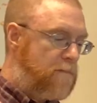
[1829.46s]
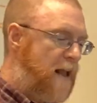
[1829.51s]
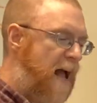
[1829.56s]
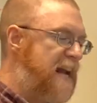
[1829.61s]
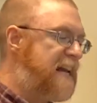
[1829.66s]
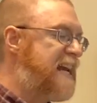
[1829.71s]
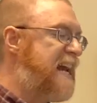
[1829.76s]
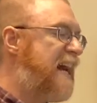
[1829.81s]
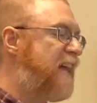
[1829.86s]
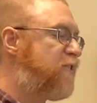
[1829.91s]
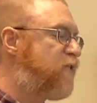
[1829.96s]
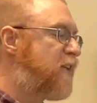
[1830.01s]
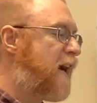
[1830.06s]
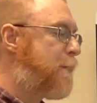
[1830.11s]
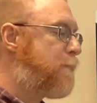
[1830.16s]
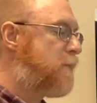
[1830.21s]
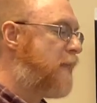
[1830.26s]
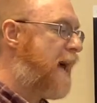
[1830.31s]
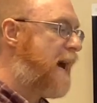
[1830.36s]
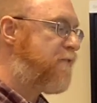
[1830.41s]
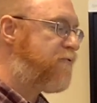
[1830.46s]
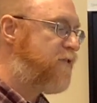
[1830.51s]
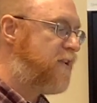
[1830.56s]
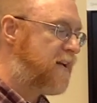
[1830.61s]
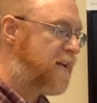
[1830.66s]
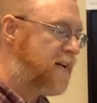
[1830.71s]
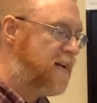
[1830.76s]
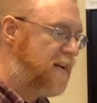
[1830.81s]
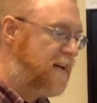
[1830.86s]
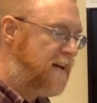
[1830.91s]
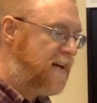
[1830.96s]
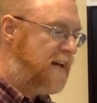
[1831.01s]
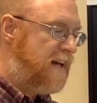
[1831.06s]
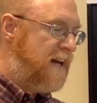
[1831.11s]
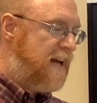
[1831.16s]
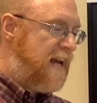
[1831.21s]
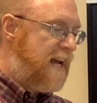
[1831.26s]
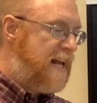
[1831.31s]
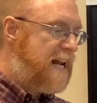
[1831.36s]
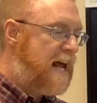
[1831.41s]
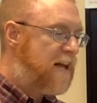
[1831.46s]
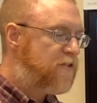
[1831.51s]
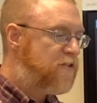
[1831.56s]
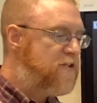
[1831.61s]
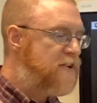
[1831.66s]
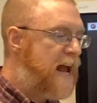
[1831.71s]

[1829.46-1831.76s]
I can't stop laughing. It has